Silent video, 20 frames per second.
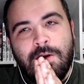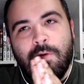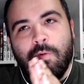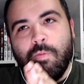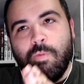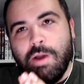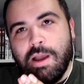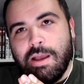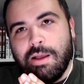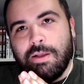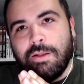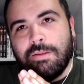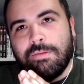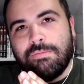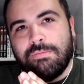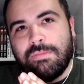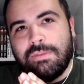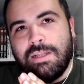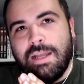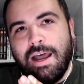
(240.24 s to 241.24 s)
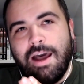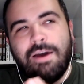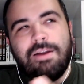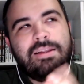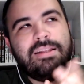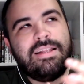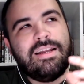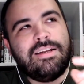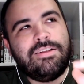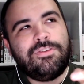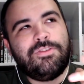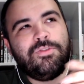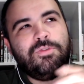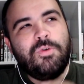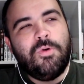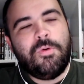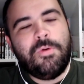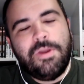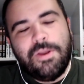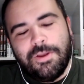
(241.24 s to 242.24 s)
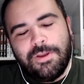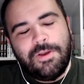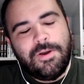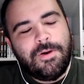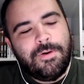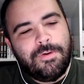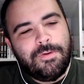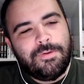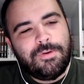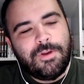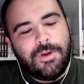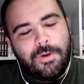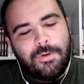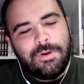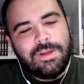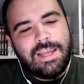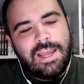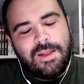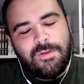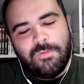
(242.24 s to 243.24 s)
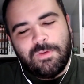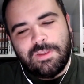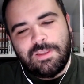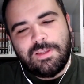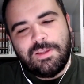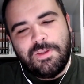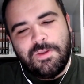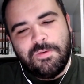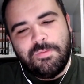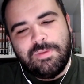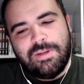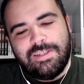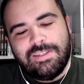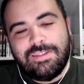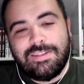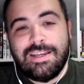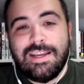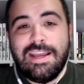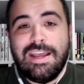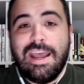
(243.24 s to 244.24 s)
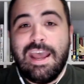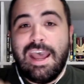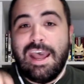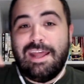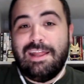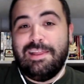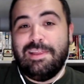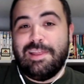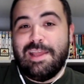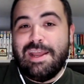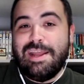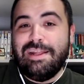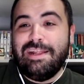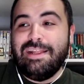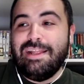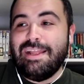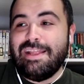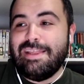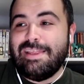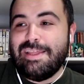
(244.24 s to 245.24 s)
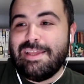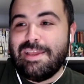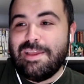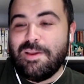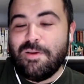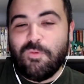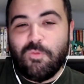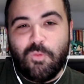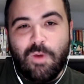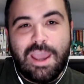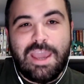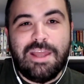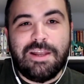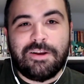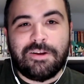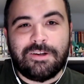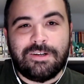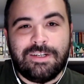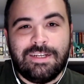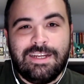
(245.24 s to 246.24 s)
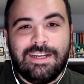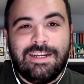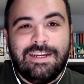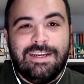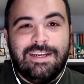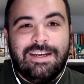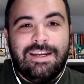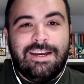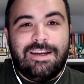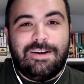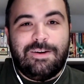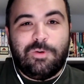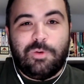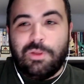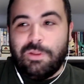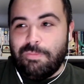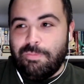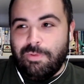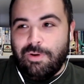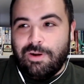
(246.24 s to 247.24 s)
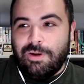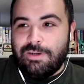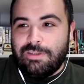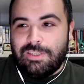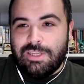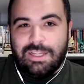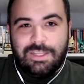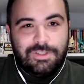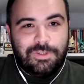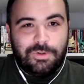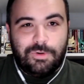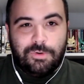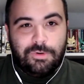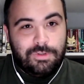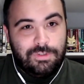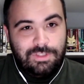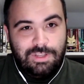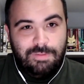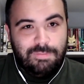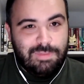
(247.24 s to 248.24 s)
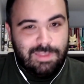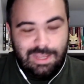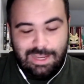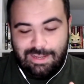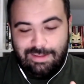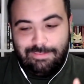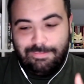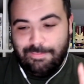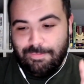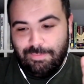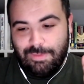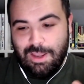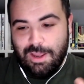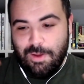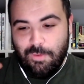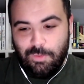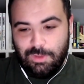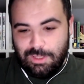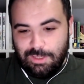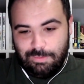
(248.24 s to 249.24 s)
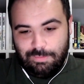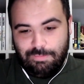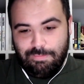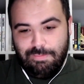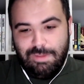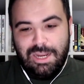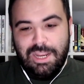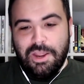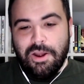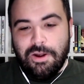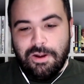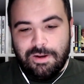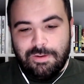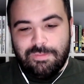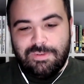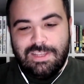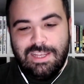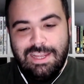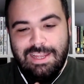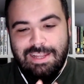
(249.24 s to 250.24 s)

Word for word: well, how did that story go, go again with the humans? And then the waiter or the bartender or something uh, with the many arms,